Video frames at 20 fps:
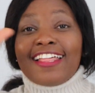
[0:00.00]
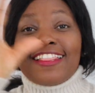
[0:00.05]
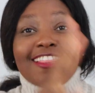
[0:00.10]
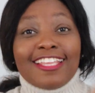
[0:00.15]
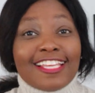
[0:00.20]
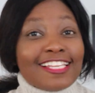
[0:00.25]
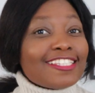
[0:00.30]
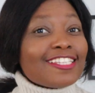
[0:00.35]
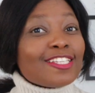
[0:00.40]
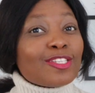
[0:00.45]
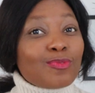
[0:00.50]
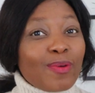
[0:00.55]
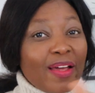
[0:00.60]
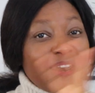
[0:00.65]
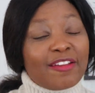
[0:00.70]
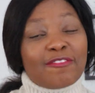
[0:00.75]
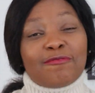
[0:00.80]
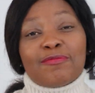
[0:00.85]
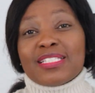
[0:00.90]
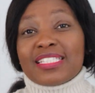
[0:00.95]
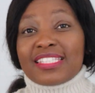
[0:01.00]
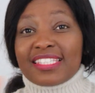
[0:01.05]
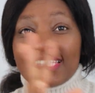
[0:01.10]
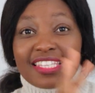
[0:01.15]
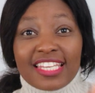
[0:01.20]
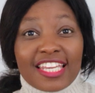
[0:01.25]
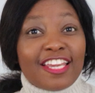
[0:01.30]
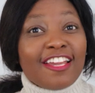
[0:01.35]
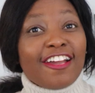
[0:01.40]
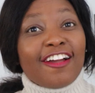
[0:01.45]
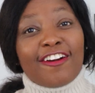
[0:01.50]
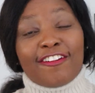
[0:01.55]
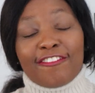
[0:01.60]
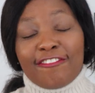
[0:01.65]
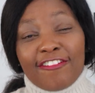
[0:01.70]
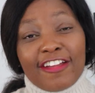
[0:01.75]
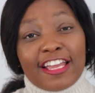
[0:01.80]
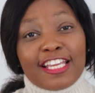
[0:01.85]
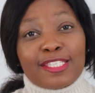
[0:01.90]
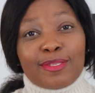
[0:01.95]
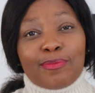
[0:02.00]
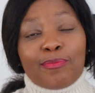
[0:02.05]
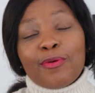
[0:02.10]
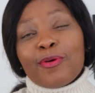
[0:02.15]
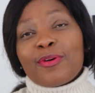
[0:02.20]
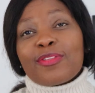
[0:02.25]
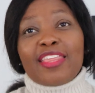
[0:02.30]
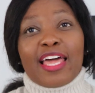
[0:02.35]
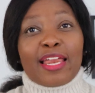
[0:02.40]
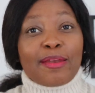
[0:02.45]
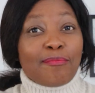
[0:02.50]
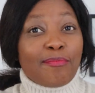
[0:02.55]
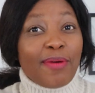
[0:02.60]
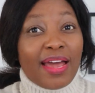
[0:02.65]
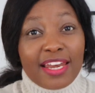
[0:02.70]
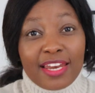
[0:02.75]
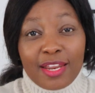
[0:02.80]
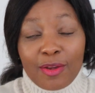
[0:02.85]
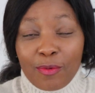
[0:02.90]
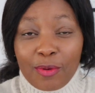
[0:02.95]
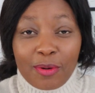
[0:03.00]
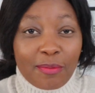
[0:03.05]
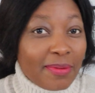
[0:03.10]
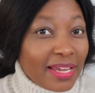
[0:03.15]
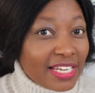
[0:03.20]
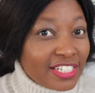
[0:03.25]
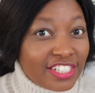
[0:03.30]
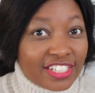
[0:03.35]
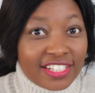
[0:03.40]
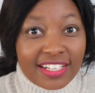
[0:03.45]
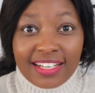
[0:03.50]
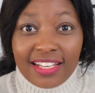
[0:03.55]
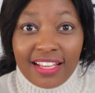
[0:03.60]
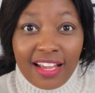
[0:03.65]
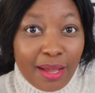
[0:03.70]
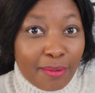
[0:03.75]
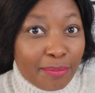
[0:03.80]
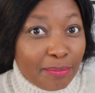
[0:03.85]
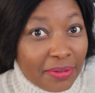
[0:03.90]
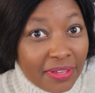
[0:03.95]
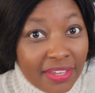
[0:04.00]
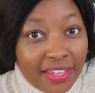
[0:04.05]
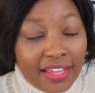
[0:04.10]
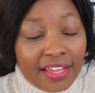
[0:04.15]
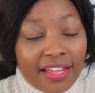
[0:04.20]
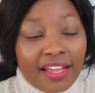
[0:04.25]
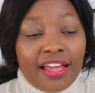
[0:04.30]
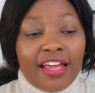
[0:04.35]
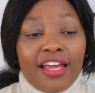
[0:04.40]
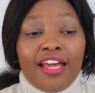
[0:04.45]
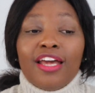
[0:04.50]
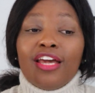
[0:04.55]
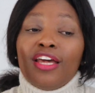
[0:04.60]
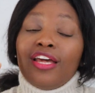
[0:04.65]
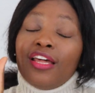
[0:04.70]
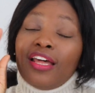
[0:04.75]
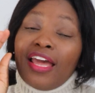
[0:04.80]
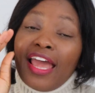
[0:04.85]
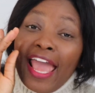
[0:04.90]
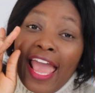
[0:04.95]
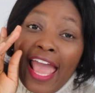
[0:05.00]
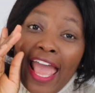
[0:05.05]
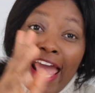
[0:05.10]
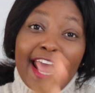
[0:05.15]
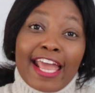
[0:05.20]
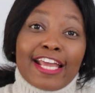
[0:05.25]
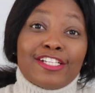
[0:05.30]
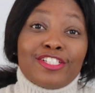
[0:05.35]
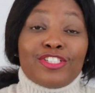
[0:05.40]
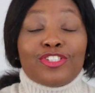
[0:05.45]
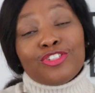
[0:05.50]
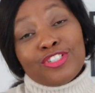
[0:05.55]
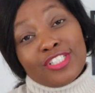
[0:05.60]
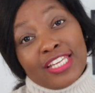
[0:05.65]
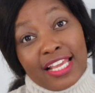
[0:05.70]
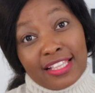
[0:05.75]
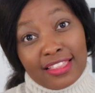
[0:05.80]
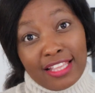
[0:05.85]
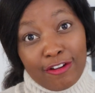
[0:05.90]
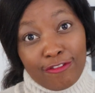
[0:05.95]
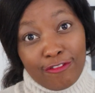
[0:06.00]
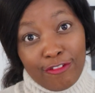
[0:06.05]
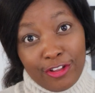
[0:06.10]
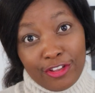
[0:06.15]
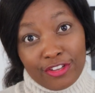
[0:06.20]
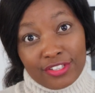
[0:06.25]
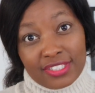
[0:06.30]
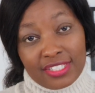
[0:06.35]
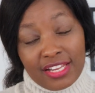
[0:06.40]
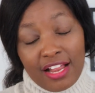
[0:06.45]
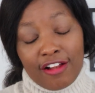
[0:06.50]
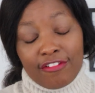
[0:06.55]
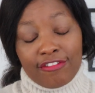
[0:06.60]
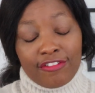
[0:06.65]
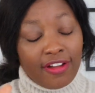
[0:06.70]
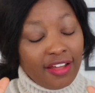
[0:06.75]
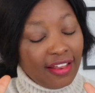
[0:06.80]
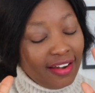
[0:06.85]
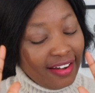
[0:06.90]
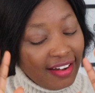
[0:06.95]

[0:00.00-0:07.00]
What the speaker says: This is what I've been seeing on Facebook, that money will magically appear, and you take that for yourself.